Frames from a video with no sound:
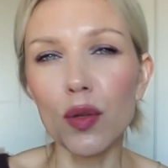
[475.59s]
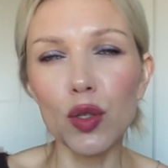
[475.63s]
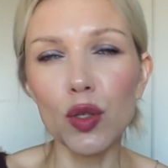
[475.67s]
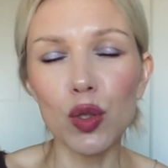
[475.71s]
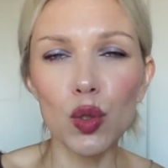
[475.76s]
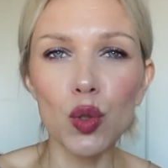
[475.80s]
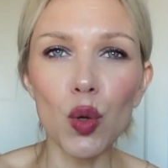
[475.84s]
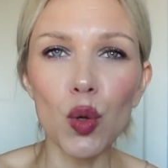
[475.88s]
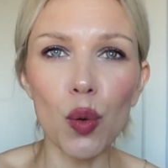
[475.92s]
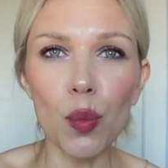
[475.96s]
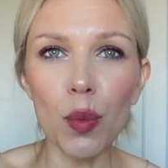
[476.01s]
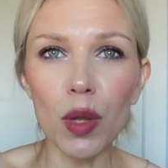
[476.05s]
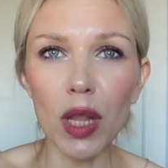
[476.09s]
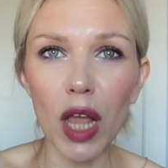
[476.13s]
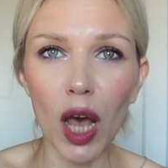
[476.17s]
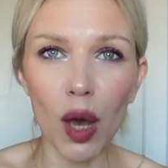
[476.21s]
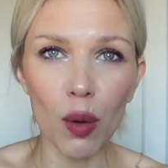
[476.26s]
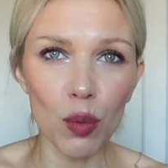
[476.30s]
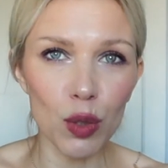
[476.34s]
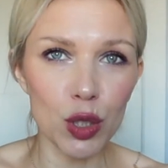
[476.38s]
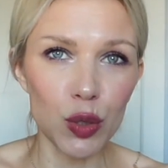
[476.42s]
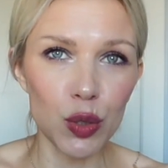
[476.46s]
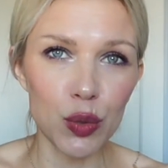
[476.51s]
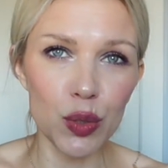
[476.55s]
normally I
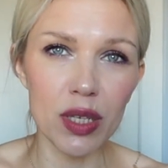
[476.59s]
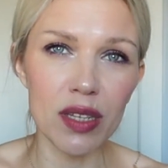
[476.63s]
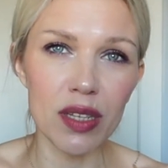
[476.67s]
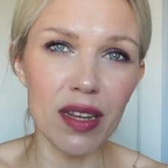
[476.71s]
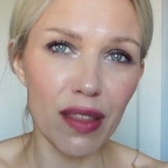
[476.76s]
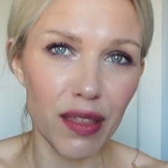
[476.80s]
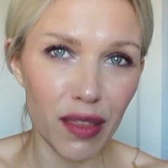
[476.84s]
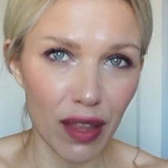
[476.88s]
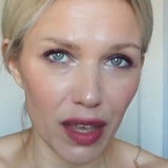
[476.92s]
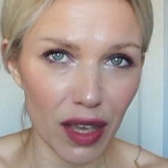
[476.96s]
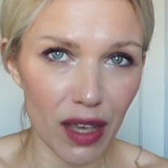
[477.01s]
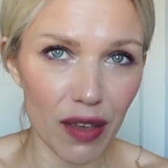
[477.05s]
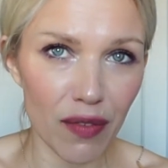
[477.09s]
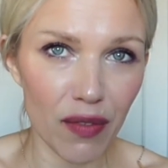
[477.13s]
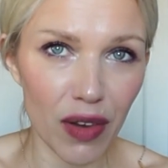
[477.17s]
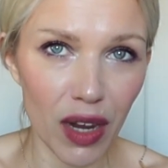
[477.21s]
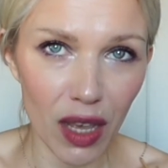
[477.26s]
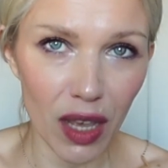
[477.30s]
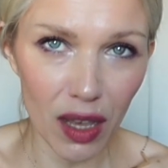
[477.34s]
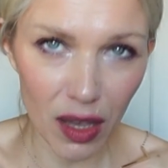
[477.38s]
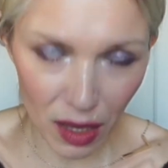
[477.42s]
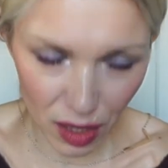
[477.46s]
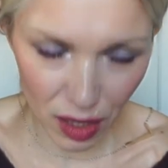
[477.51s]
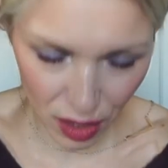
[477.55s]
would use it in the
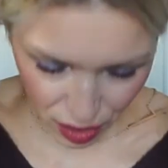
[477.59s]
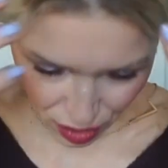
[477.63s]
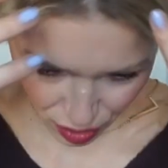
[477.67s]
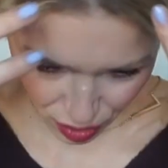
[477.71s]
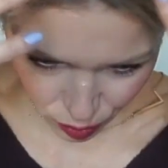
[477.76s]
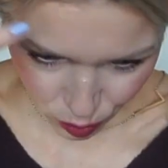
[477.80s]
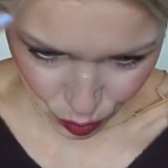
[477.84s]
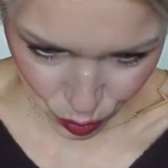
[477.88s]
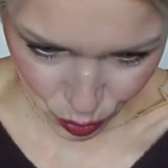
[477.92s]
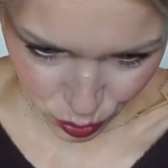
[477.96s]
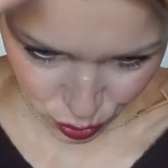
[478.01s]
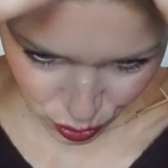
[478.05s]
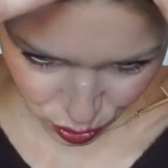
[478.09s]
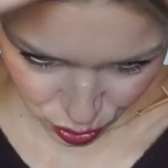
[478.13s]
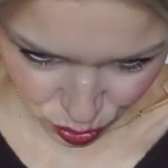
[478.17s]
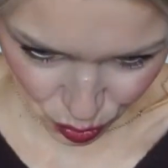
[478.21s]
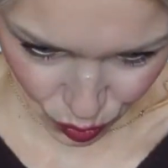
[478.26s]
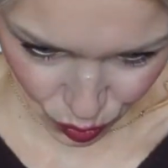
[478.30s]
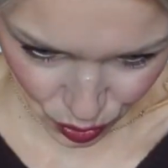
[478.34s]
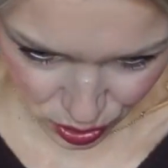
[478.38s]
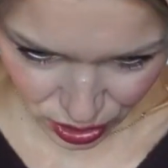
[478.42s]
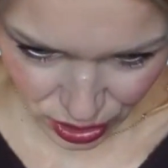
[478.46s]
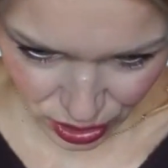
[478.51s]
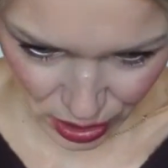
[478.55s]
evening, and I was just
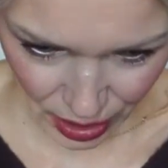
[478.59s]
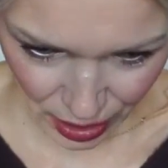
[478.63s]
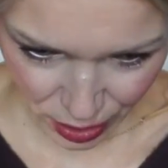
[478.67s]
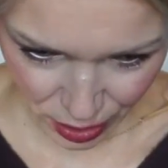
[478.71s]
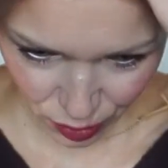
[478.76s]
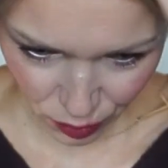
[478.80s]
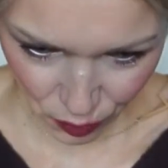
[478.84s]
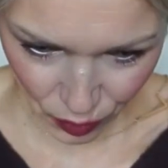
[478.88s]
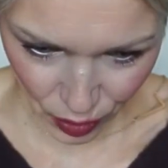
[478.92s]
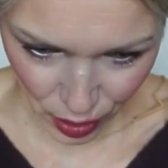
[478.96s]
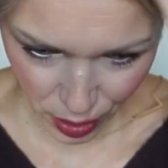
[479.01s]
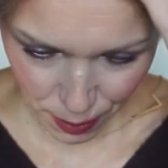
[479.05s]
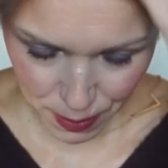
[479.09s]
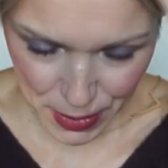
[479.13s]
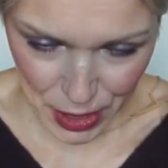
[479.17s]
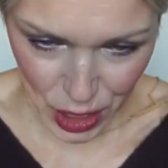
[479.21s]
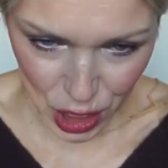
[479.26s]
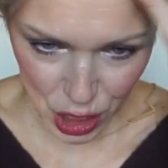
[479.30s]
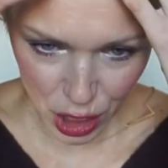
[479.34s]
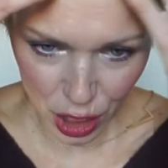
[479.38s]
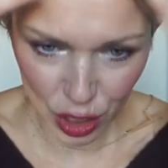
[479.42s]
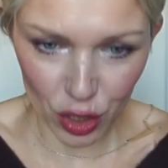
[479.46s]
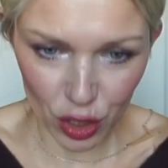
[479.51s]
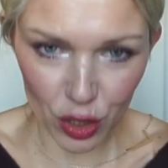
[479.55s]
really kind of like
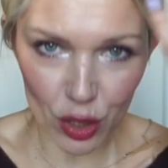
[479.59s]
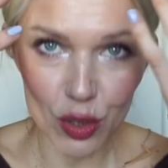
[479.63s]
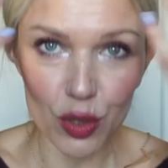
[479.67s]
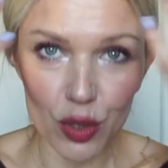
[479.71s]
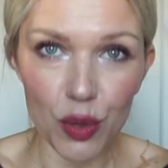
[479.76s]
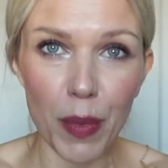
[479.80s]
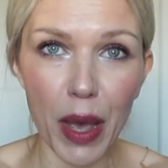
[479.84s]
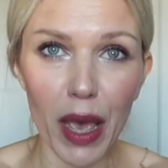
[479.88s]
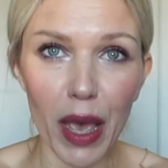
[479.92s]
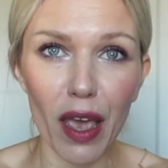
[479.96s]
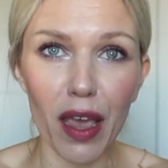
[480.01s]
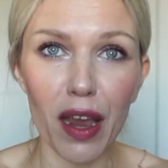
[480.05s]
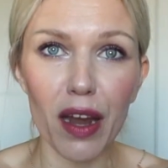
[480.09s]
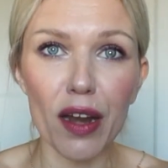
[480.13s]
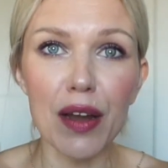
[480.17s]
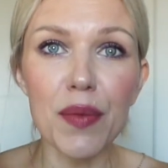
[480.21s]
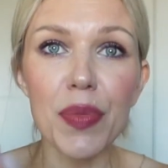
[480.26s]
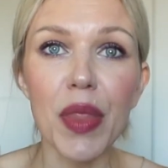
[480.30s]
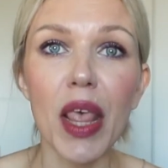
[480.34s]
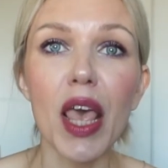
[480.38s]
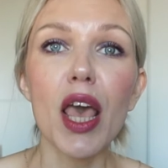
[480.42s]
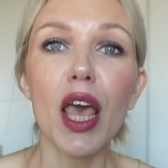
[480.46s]
massaged into my hair.